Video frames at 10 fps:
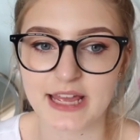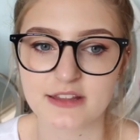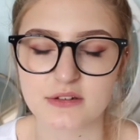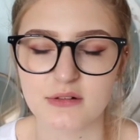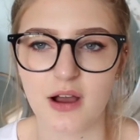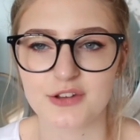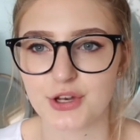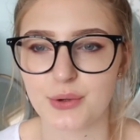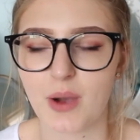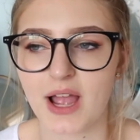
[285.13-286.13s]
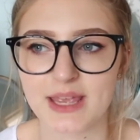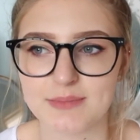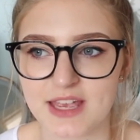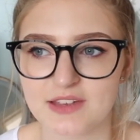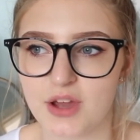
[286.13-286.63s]
It's not, I don't know why I
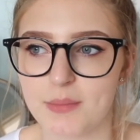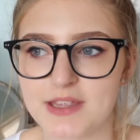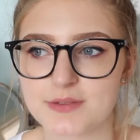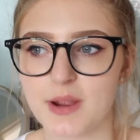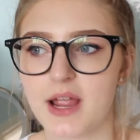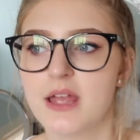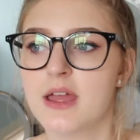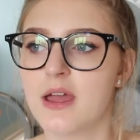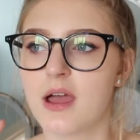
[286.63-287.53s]
keep saying numbing spray.